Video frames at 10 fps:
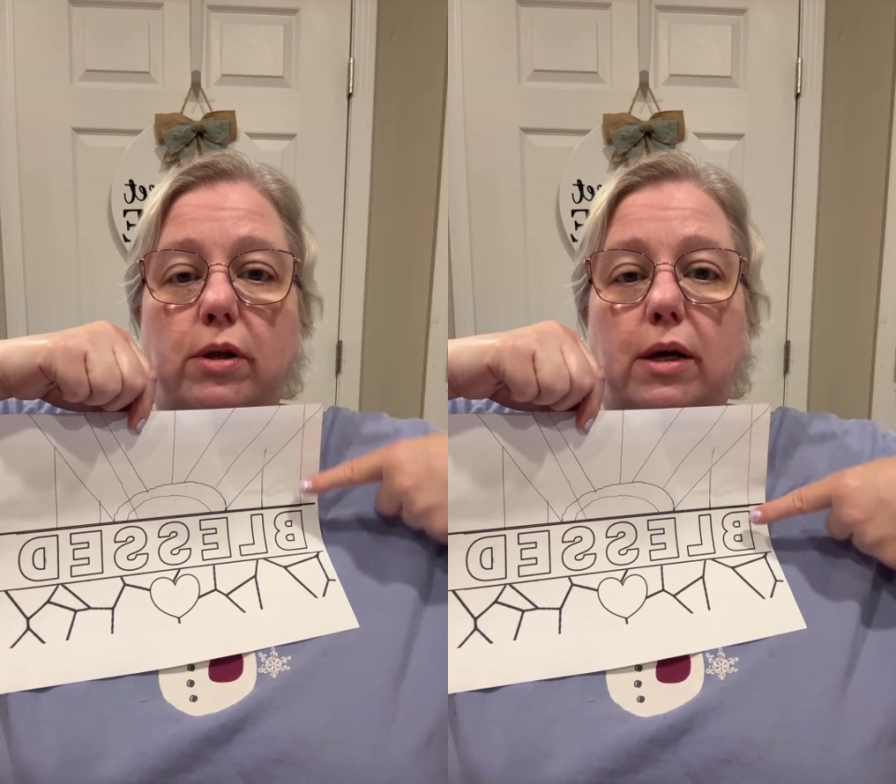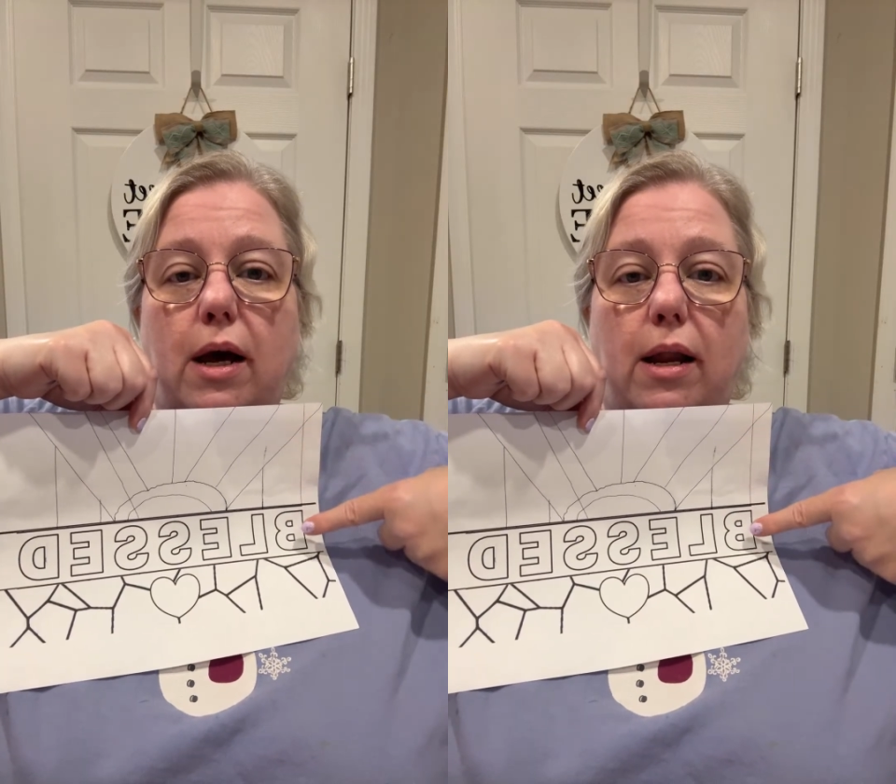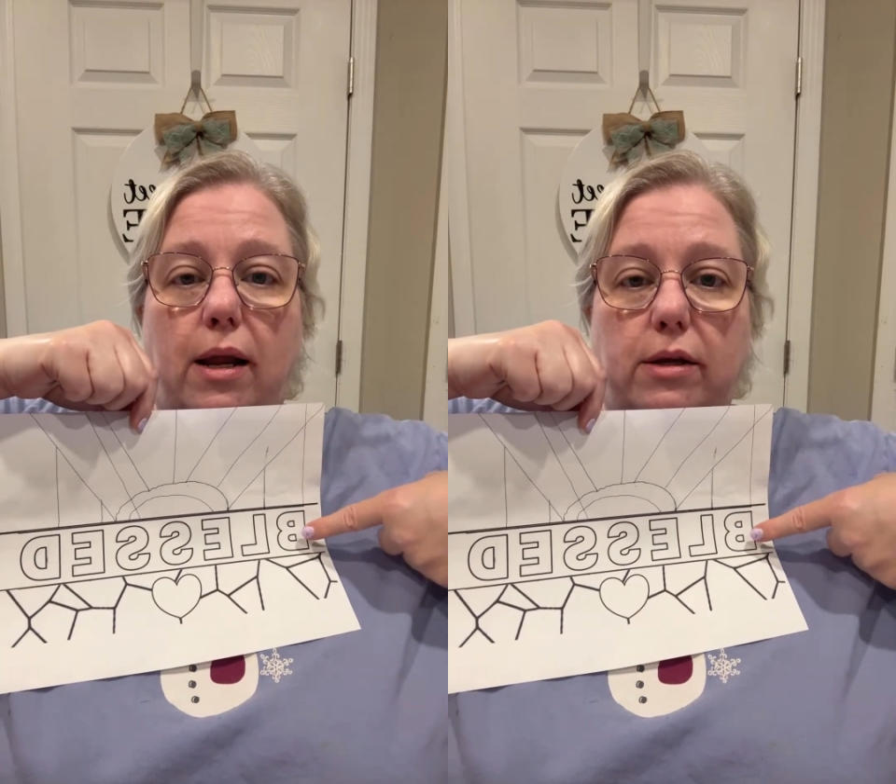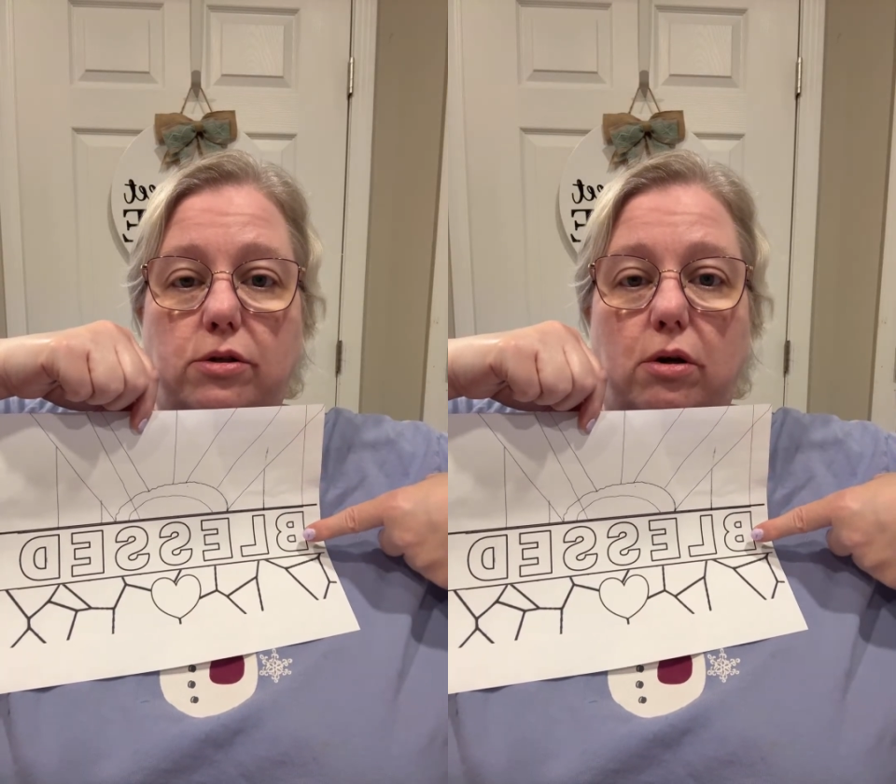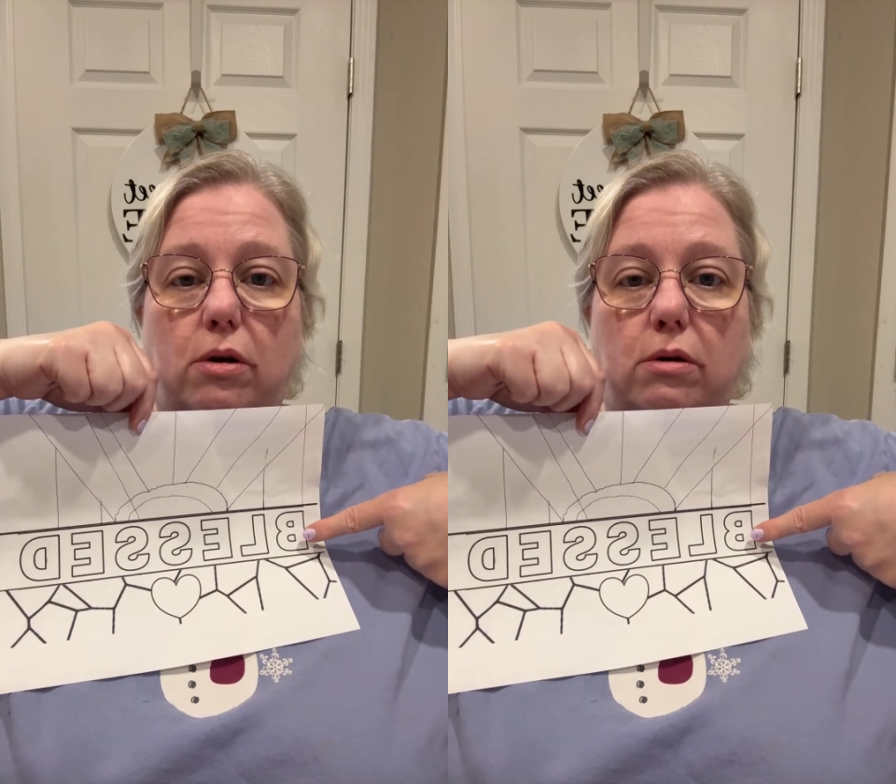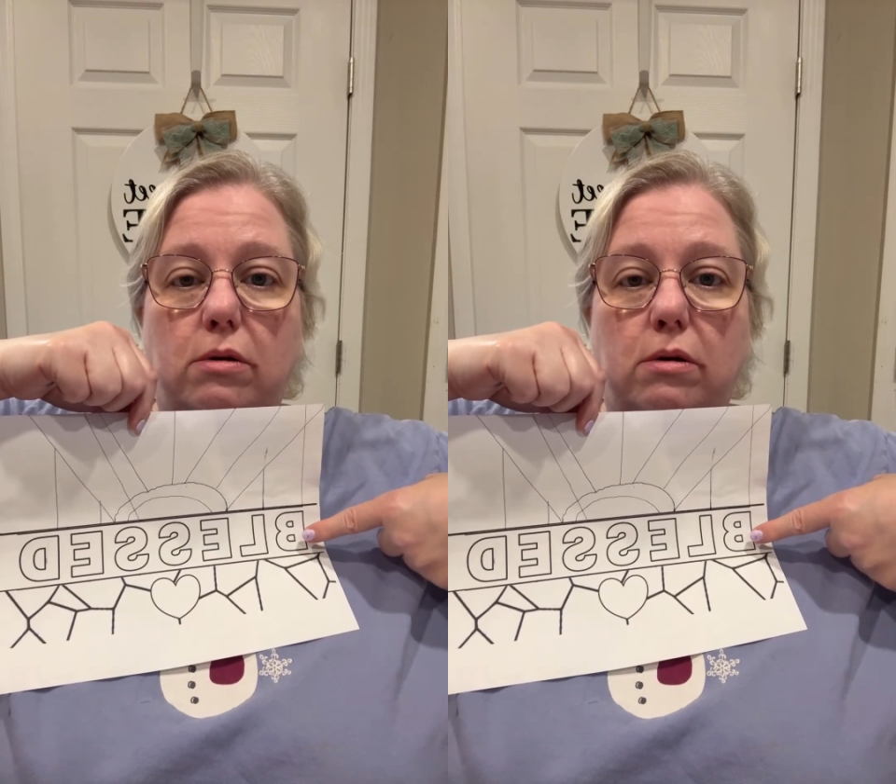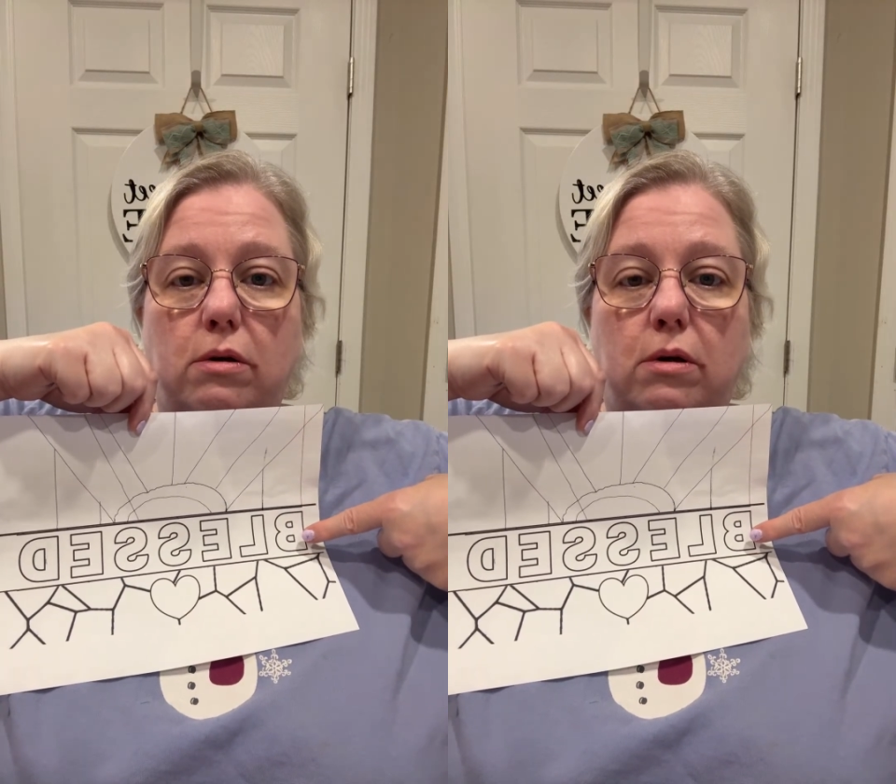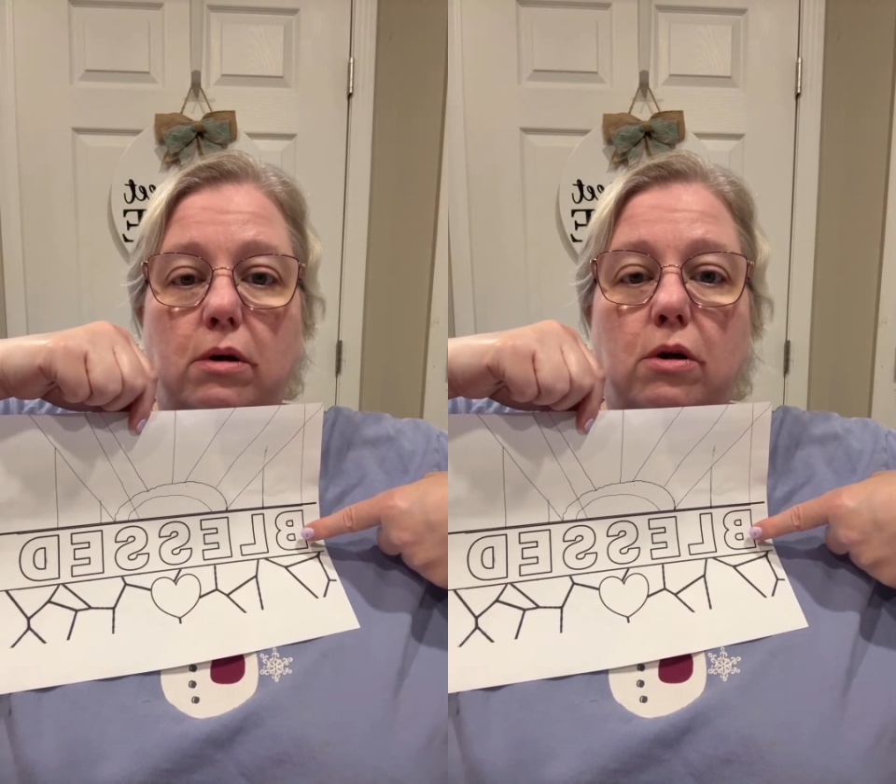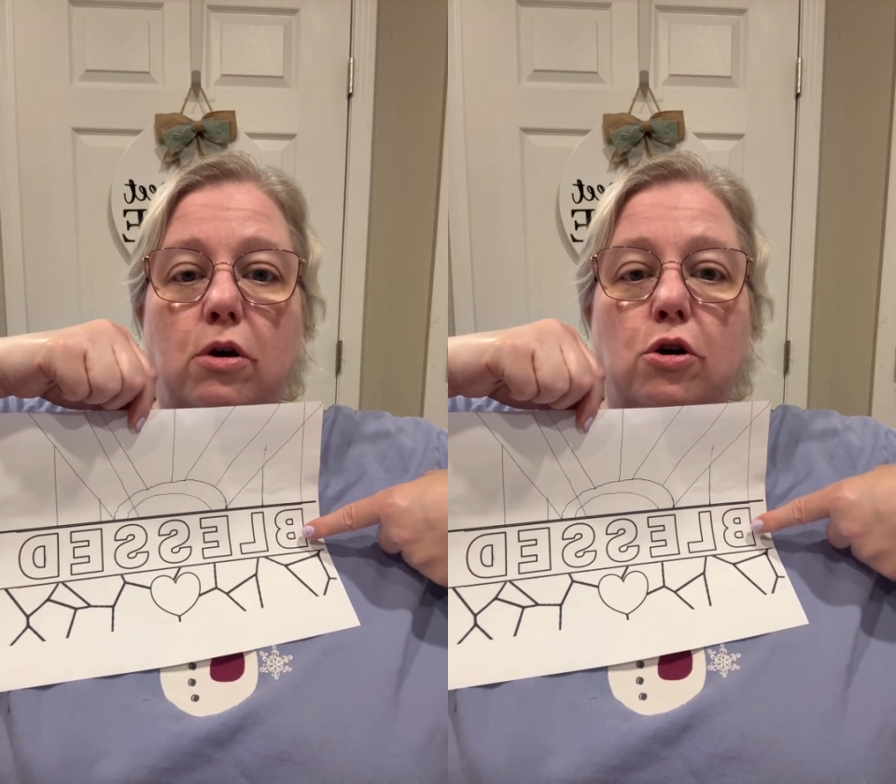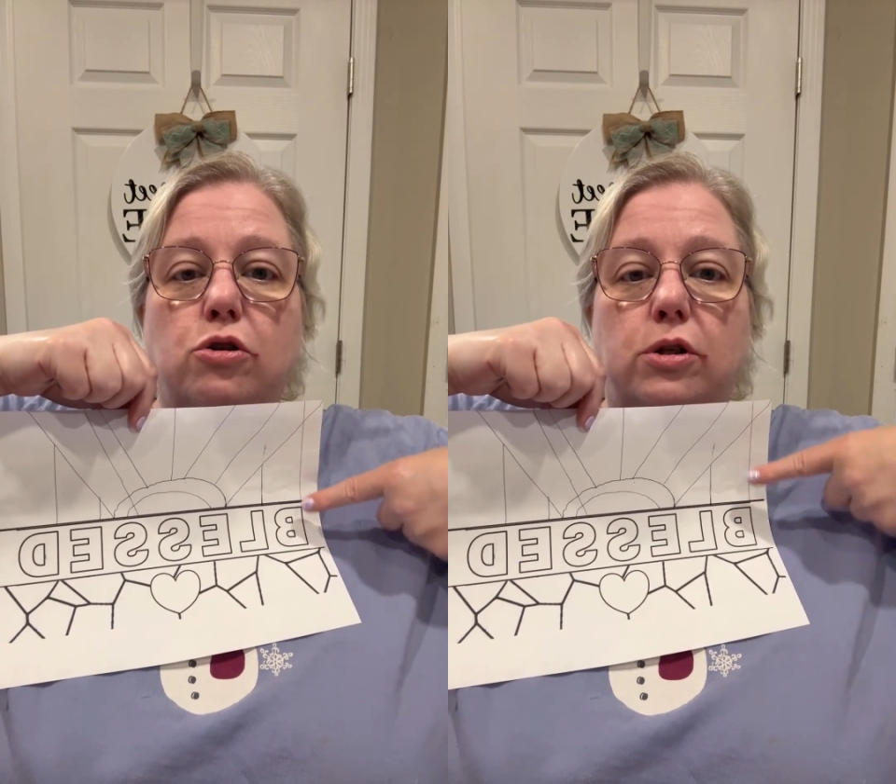to where the guidelines are.
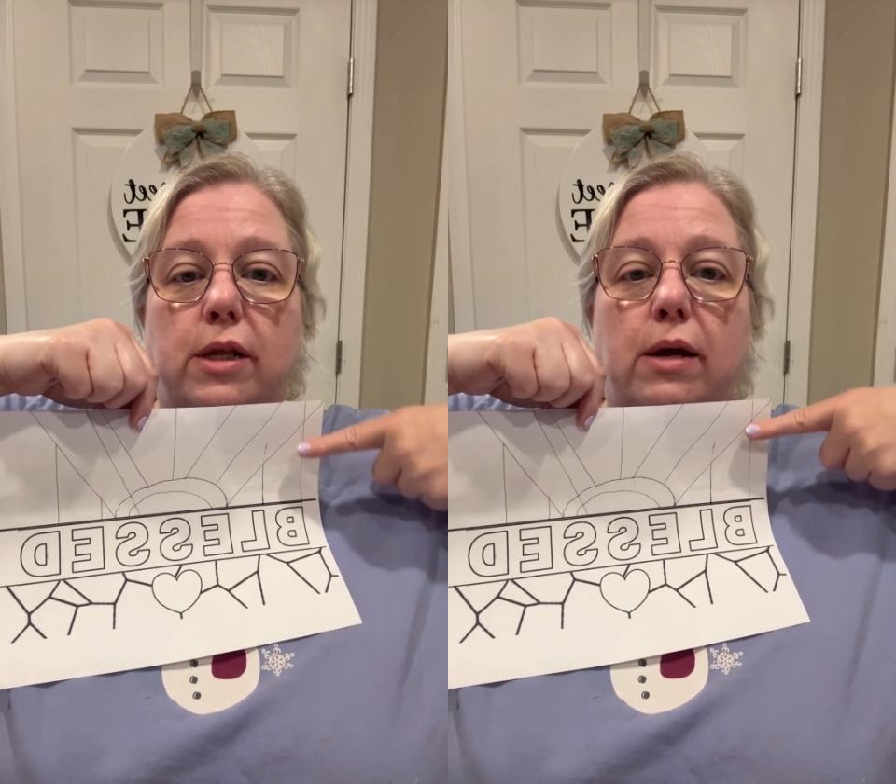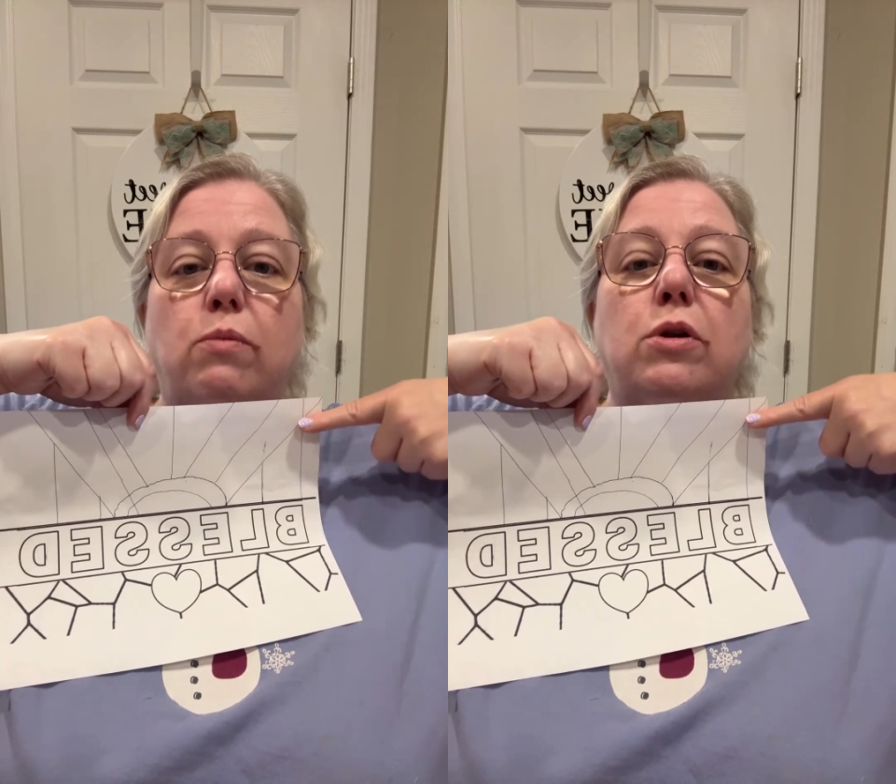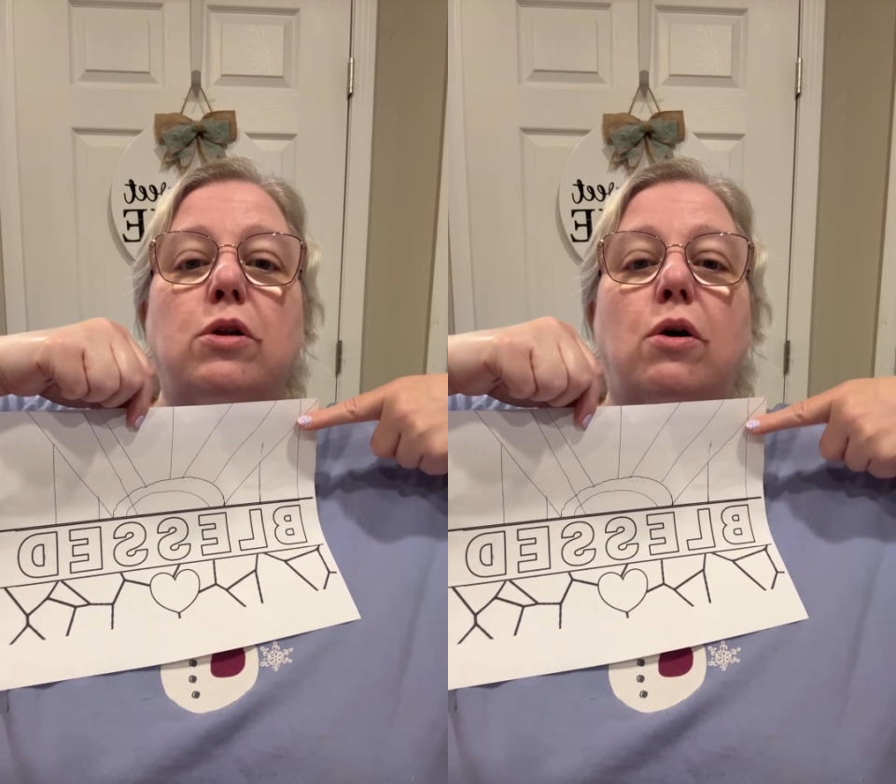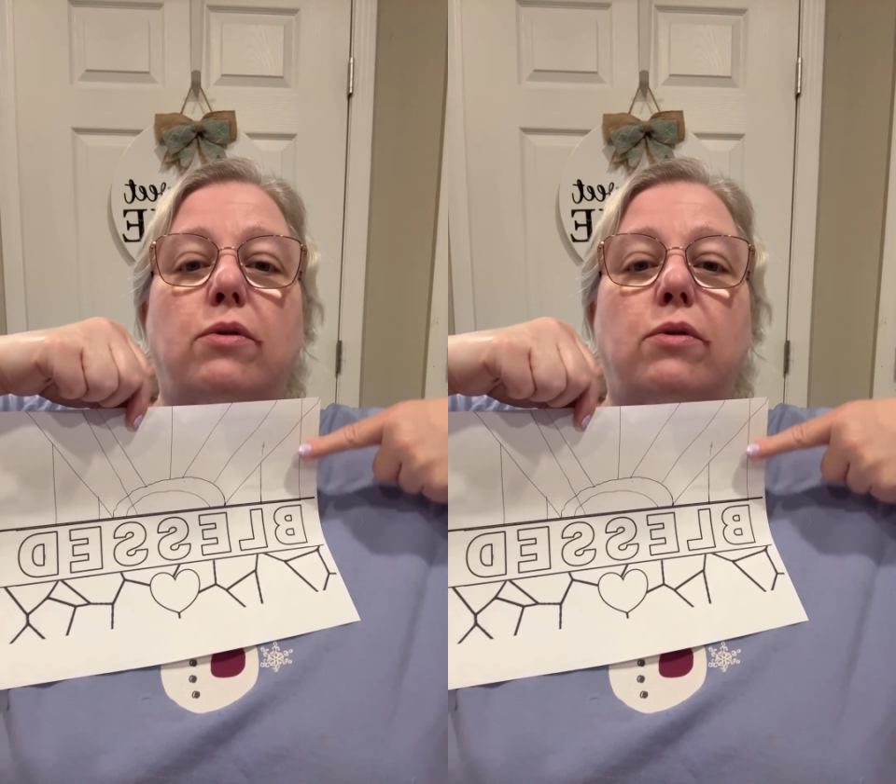So they